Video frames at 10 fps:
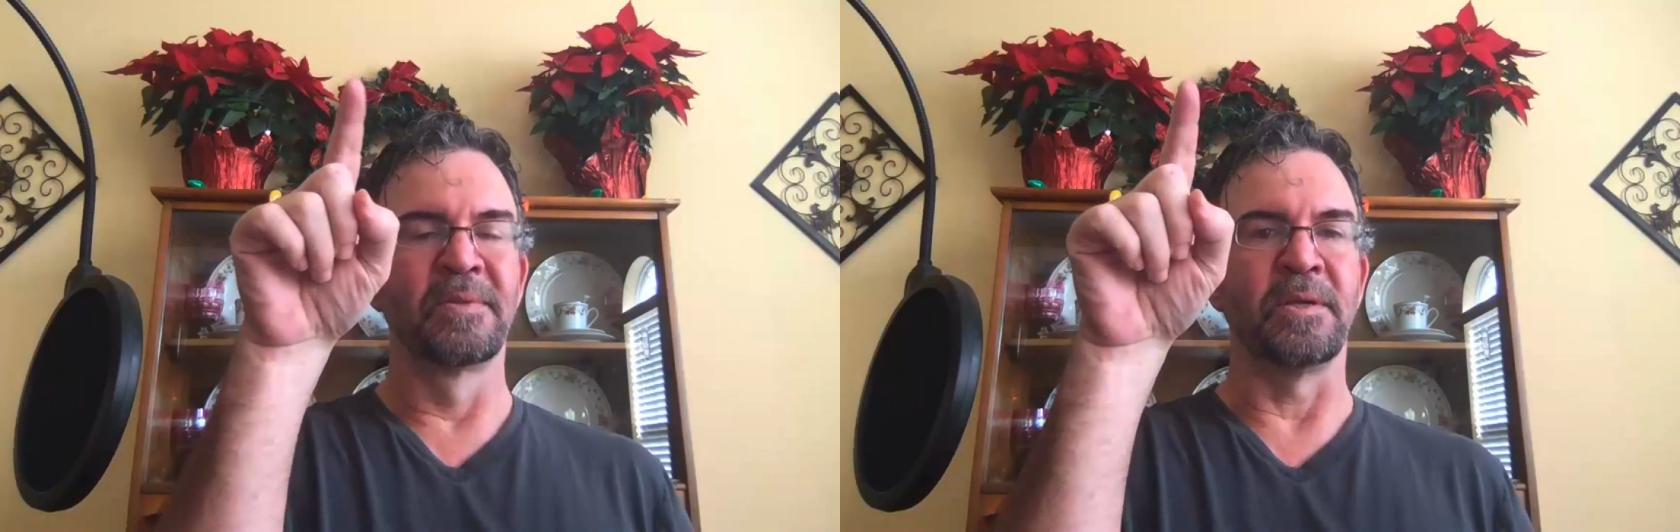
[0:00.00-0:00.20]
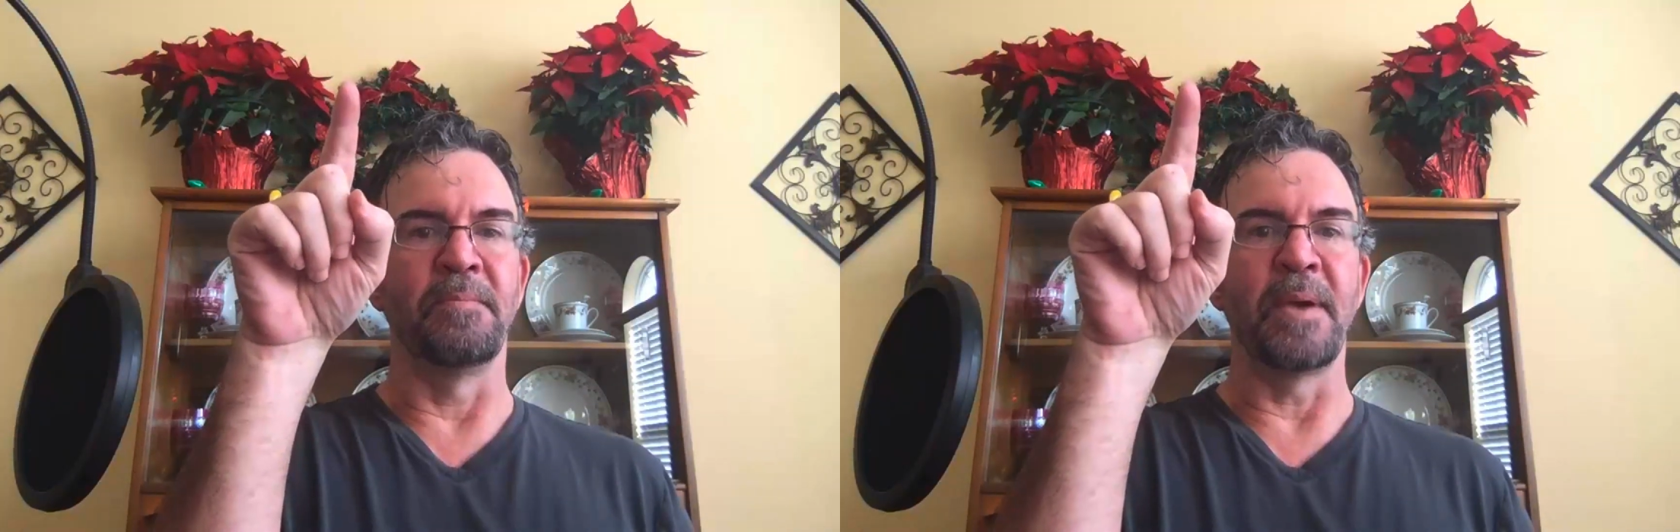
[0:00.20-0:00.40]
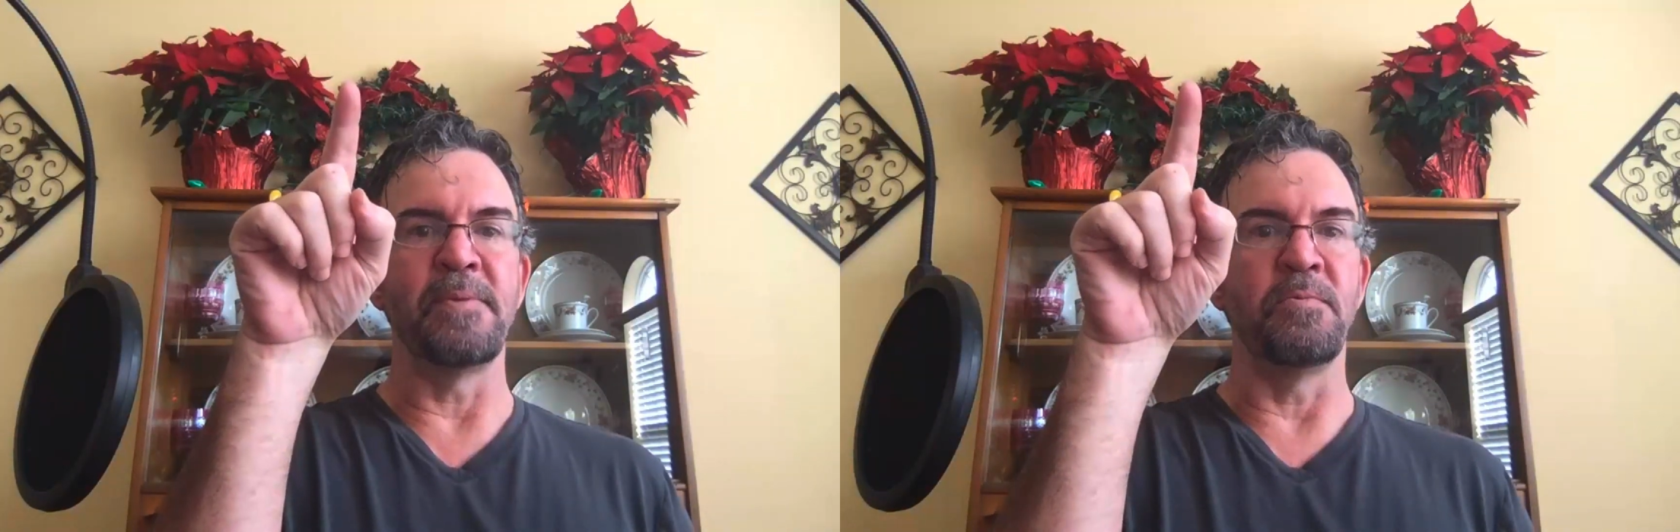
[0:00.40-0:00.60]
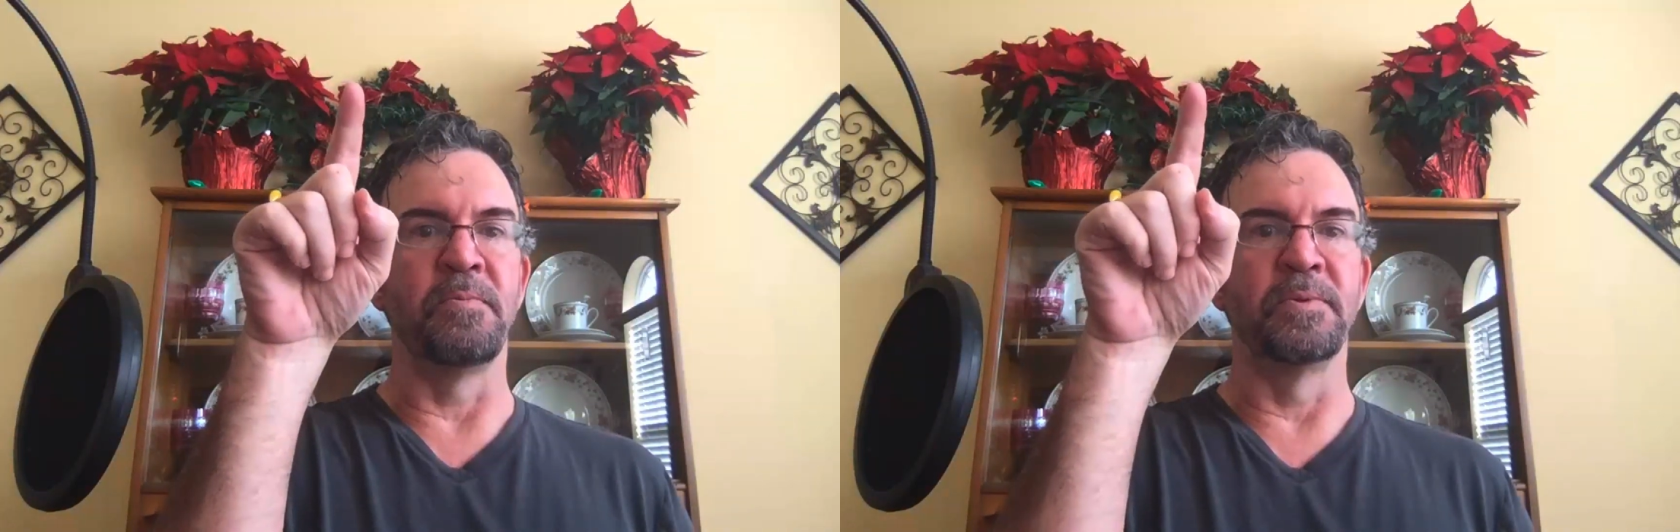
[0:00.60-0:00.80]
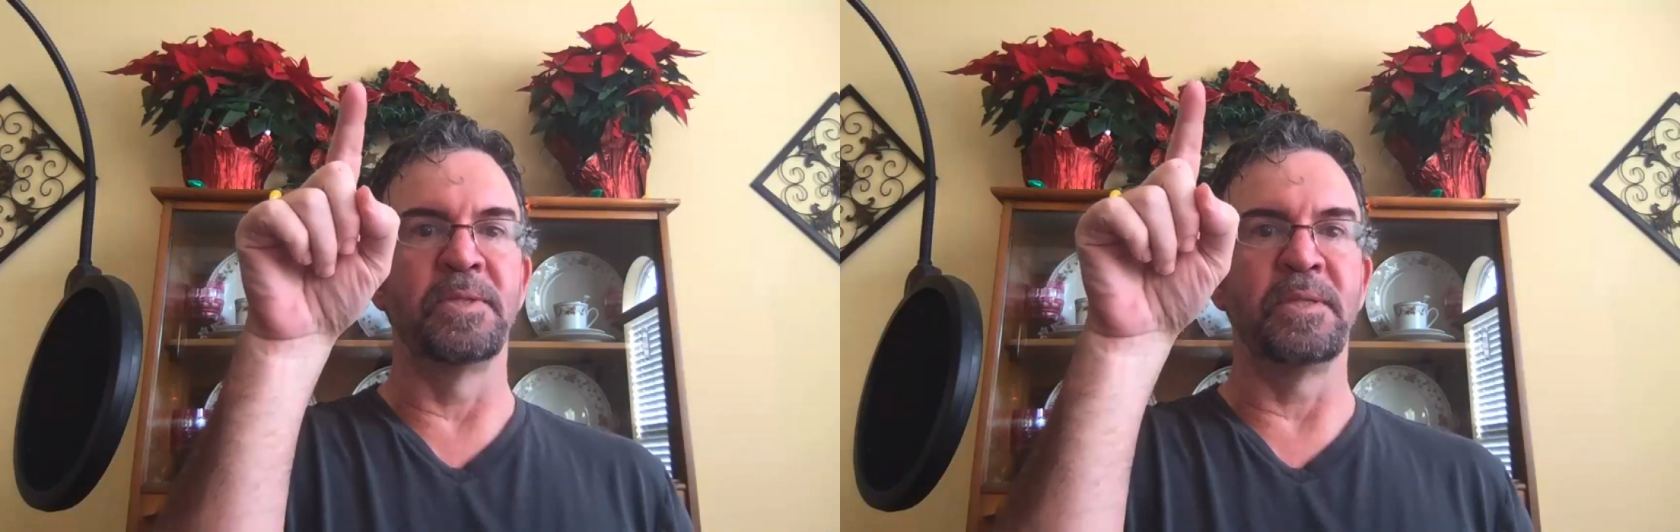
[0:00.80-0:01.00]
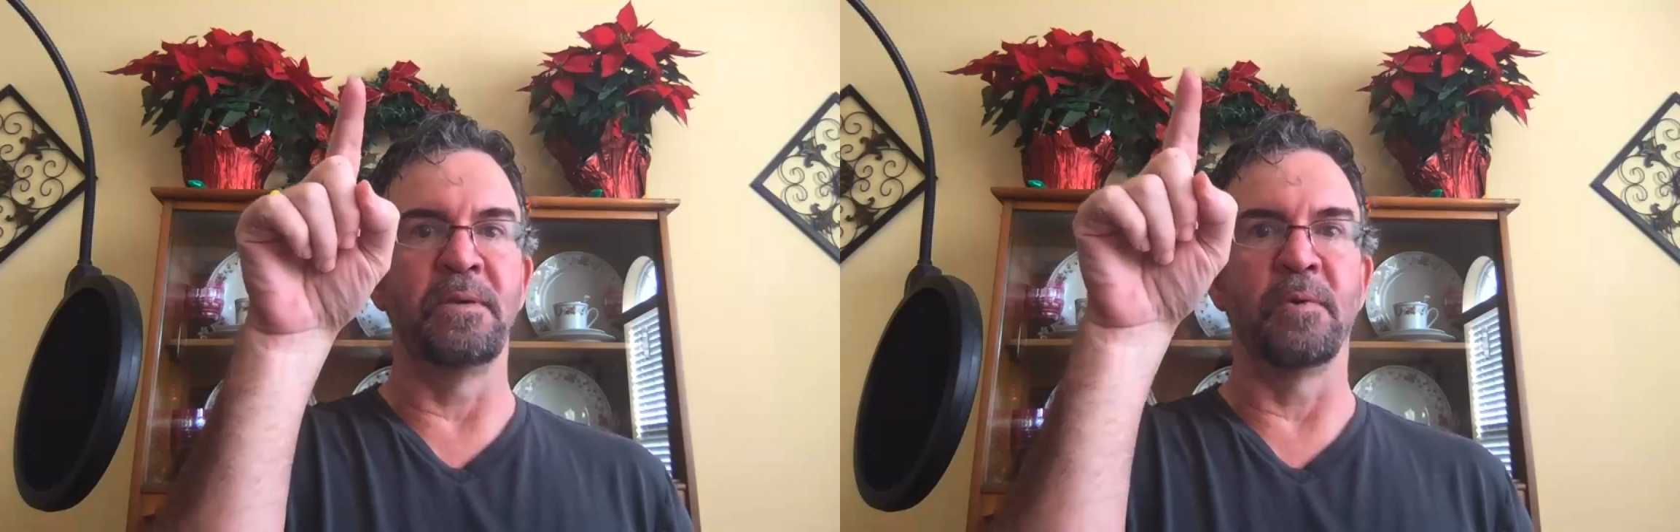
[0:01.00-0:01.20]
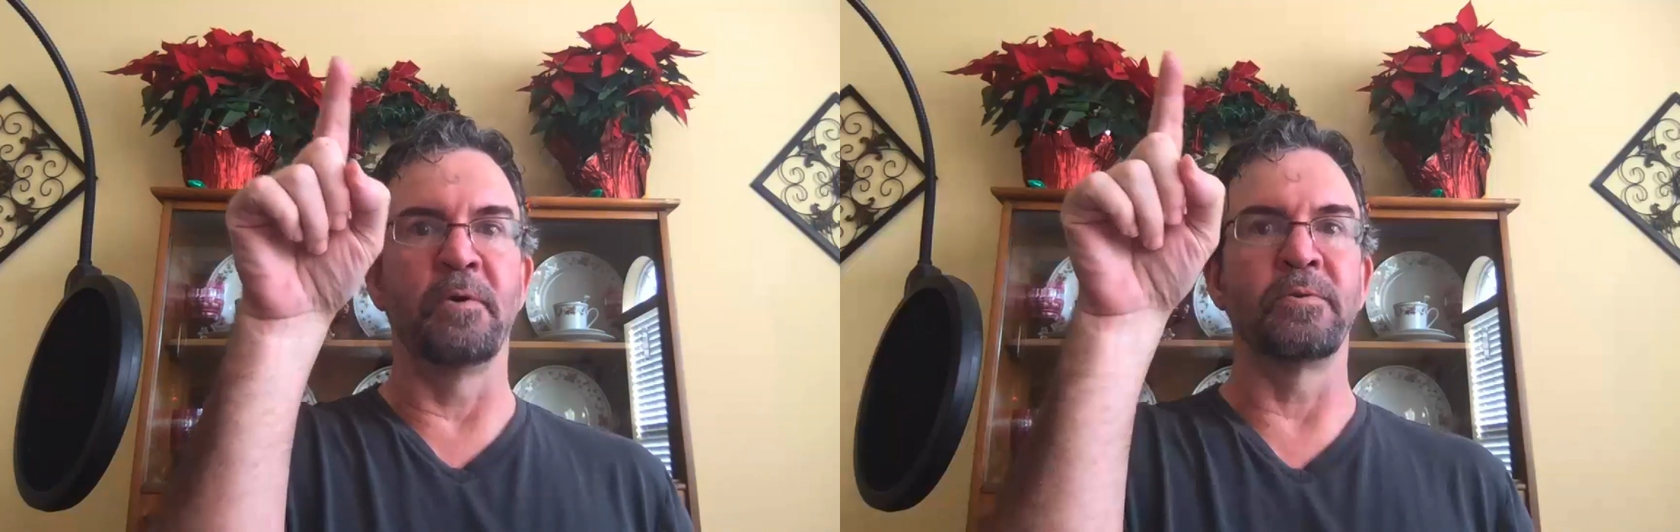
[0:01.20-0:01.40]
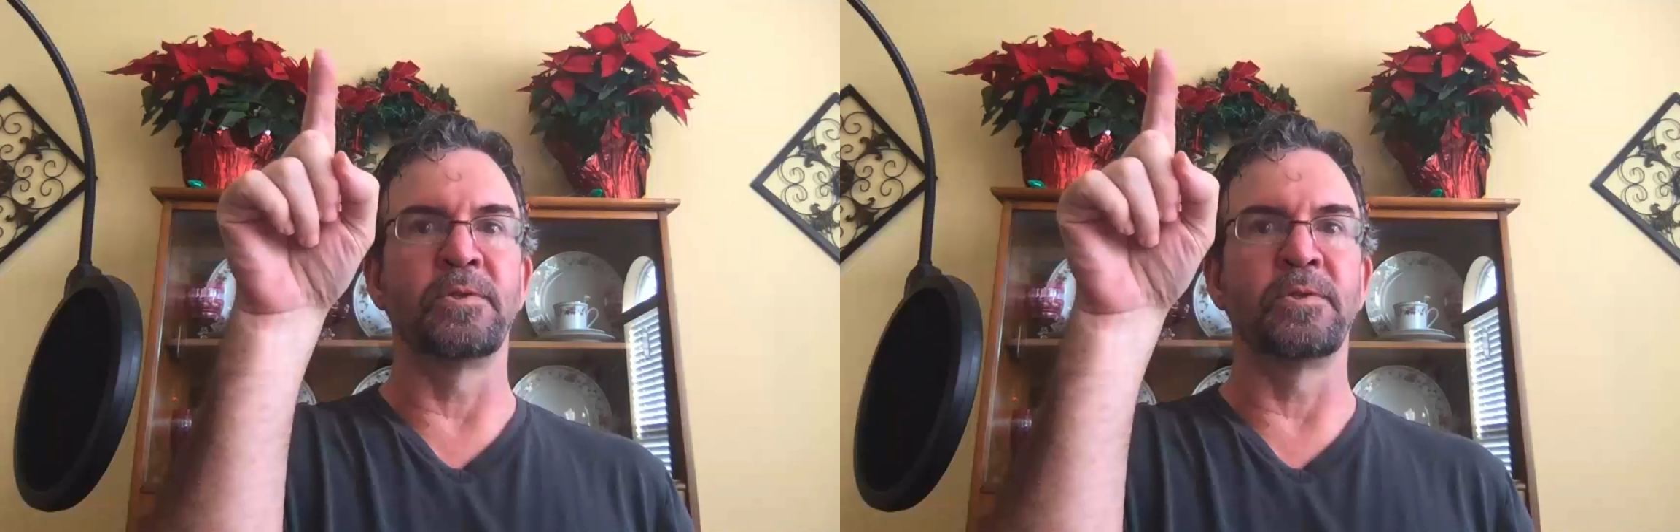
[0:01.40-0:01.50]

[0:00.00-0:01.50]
to maybe zero